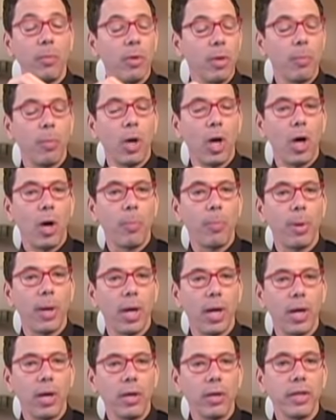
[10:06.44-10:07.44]
the ball
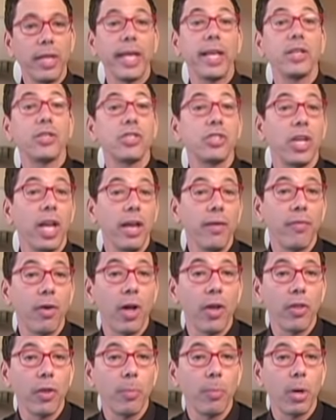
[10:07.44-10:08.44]
part. They could shave
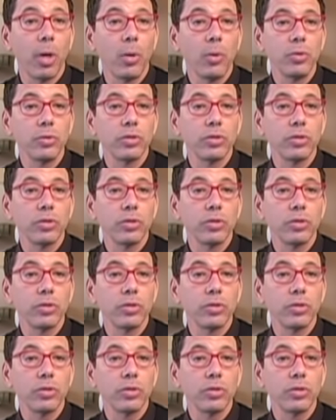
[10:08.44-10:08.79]
all the bone